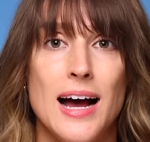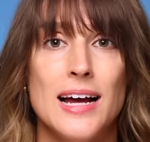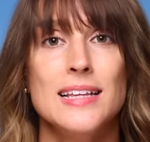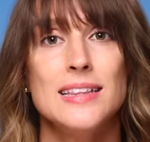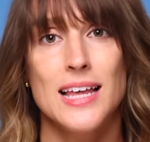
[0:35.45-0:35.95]

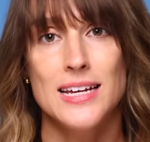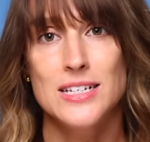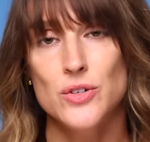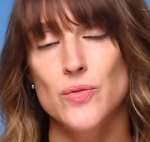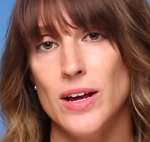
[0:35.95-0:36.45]
I like
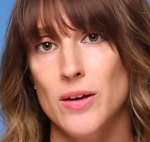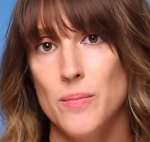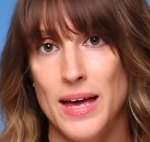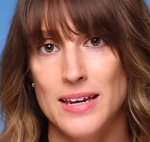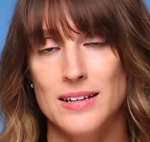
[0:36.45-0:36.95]
to
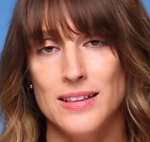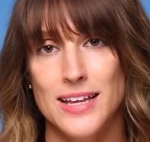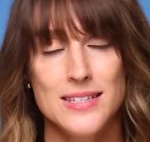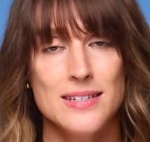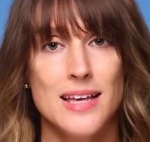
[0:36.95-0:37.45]
recommend
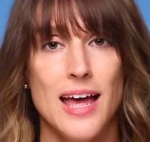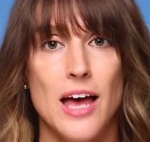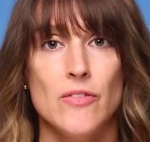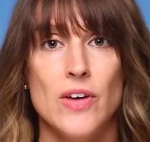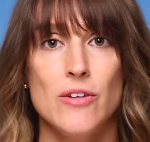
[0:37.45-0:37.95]
lenses that
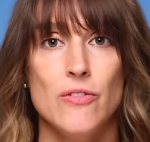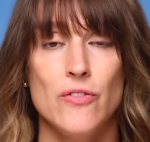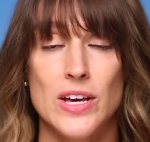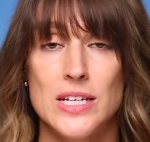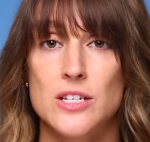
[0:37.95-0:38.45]
have a
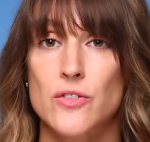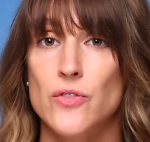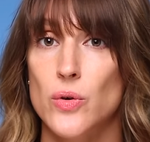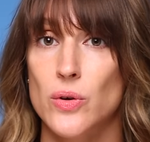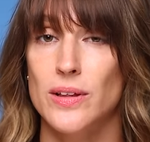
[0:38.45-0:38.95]
fixed
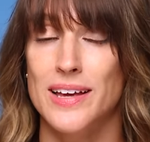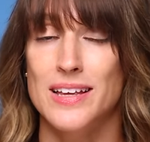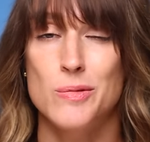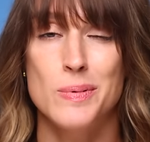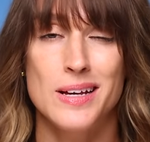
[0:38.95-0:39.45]
focal
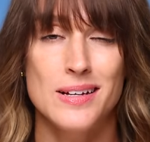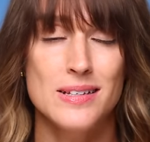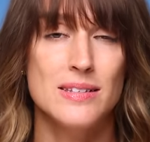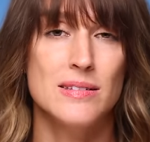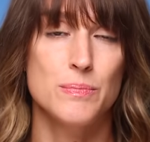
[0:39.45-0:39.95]
length
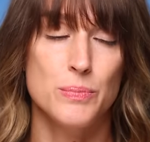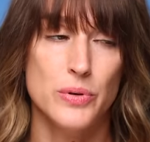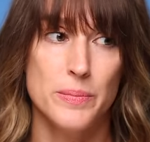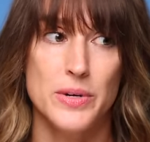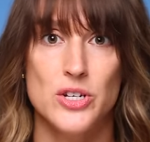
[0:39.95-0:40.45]
because
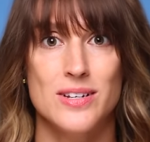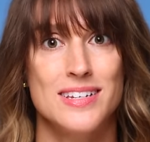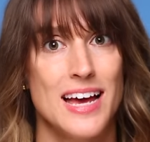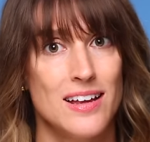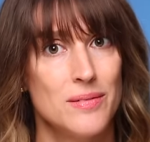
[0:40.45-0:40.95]
pretty much
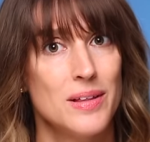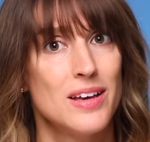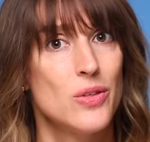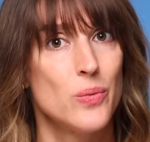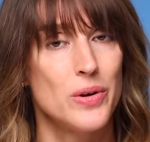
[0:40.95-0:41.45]

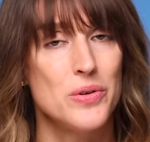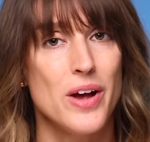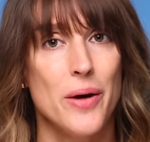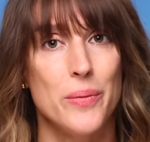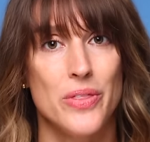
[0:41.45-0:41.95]
undoubtedly the one you
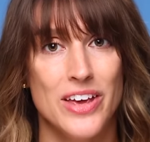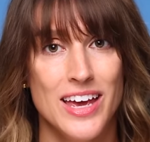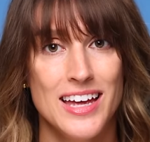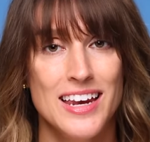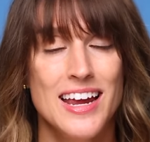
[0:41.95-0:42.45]
got with the
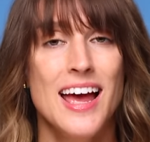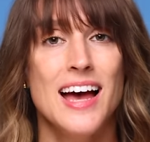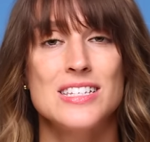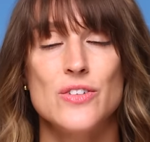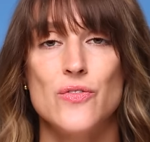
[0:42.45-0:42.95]
kit
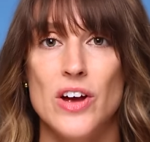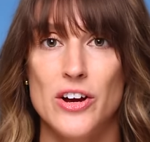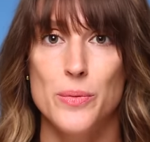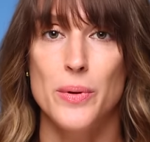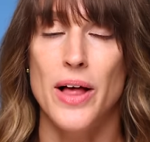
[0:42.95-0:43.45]
has a
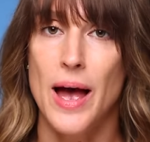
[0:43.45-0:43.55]
variable